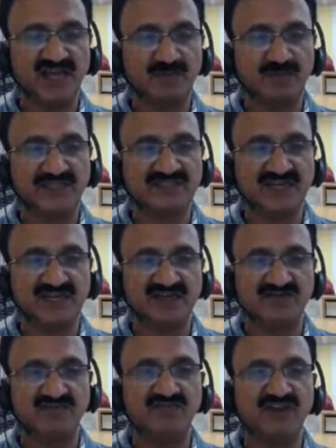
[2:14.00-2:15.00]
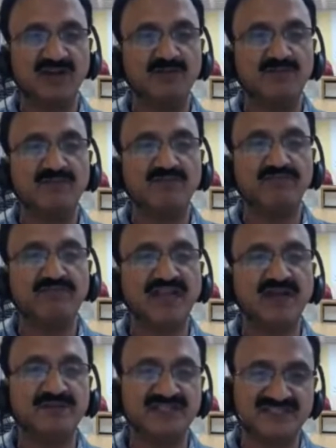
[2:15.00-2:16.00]
percent will
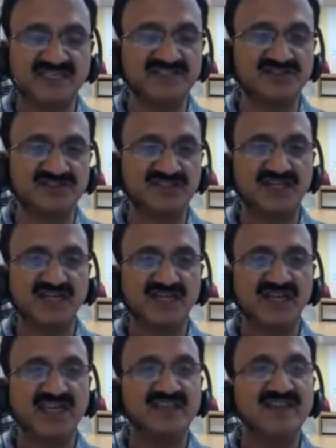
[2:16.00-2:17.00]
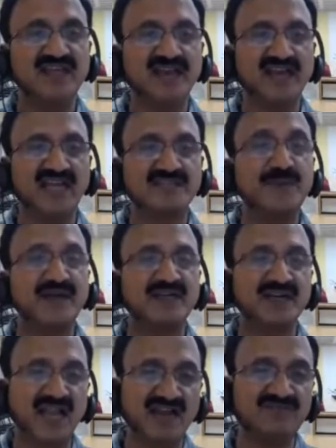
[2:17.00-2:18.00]
become diseased in their
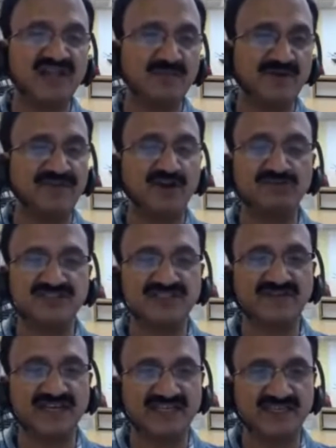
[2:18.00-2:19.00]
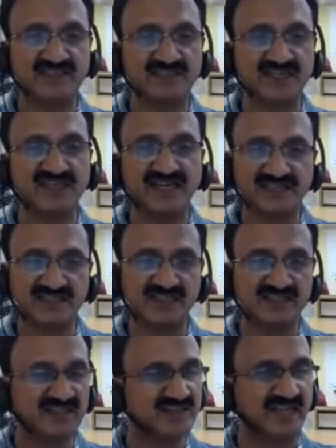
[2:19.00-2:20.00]
expected lifetime of around 7 years or 8
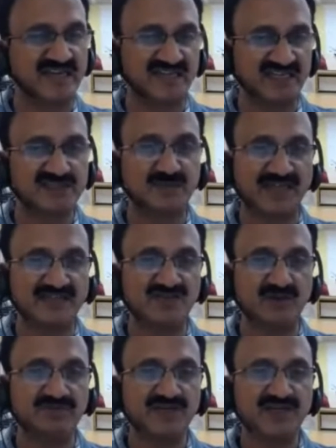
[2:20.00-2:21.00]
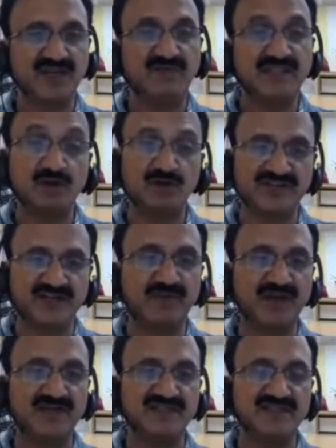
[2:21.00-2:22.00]
years or 10 years maximum without
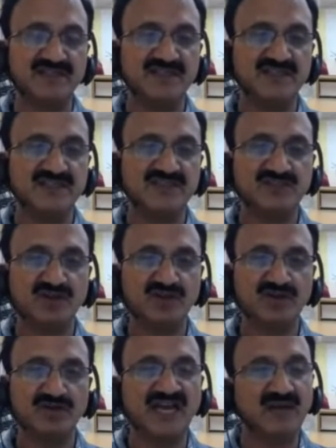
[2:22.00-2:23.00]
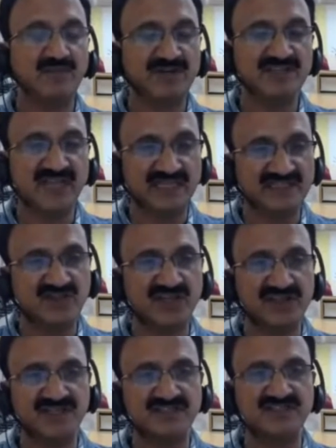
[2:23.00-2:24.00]
treatment. So diabetes also
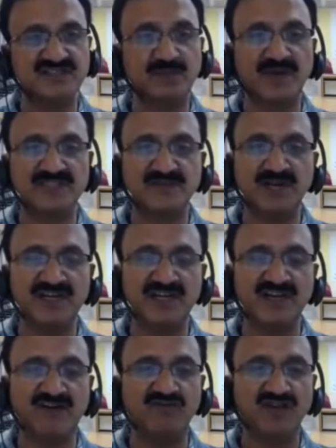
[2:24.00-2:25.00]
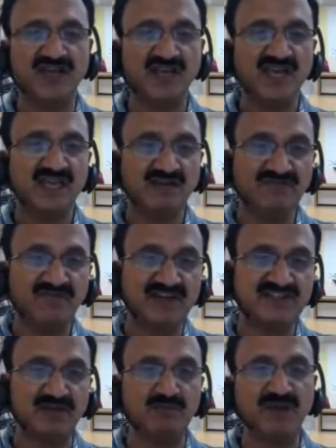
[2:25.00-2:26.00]
increases the possibility of
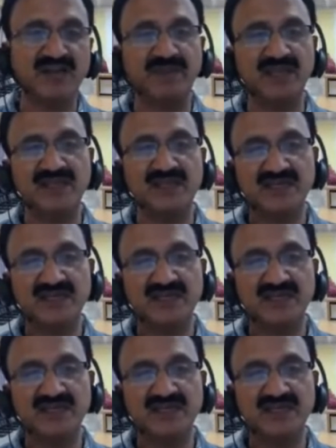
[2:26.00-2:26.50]
infection becoming